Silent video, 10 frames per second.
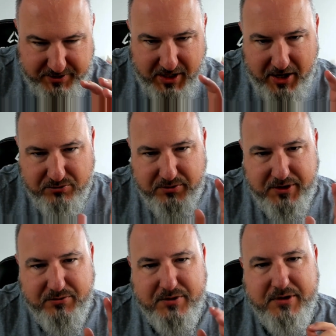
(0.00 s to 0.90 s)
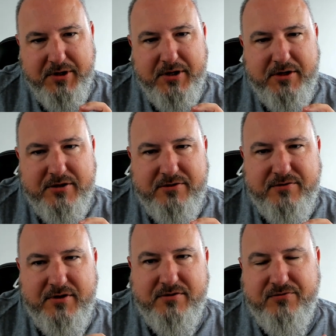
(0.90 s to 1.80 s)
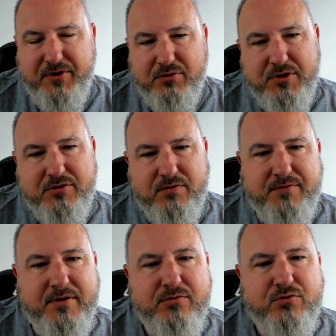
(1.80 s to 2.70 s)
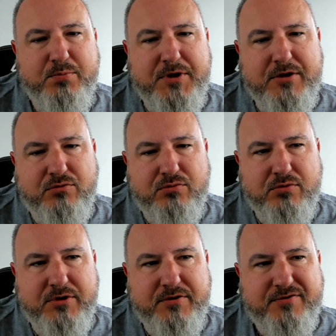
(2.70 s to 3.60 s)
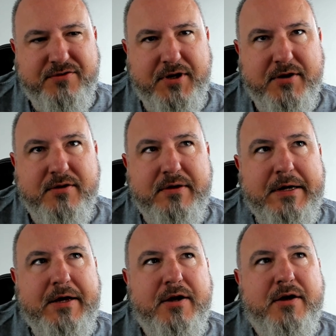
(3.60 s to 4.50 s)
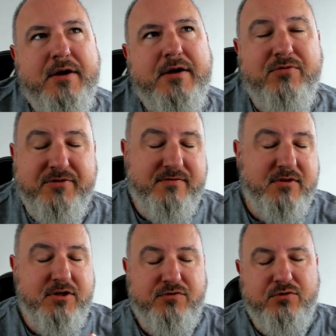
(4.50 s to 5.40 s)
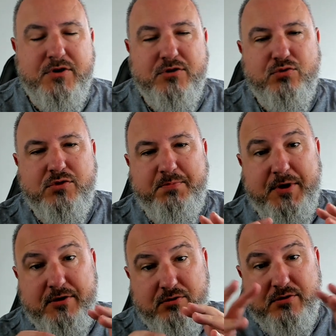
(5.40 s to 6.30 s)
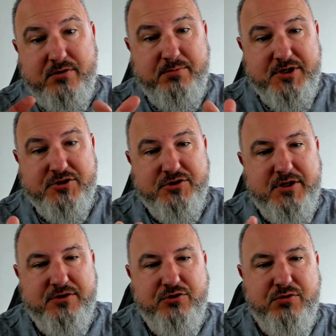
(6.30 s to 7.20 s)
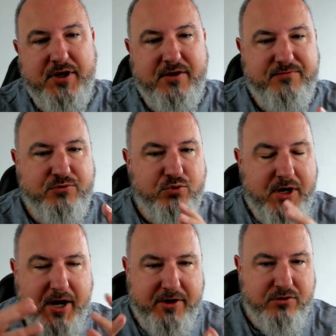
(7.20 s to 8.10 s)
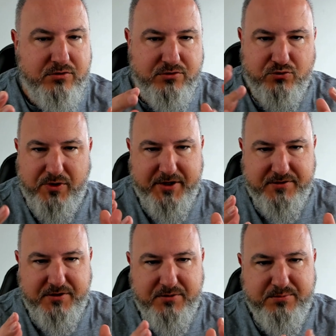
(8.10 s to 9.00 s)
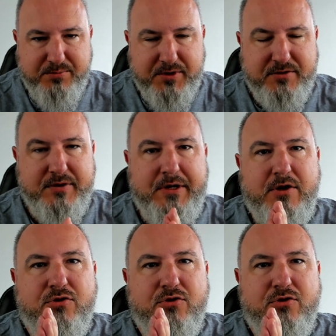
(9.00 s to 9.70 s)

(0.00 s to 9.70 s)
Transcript: the hiring it's it's very interesting to me to understand. Obviously, it's going to depend on the budget that you have to hire the right team, but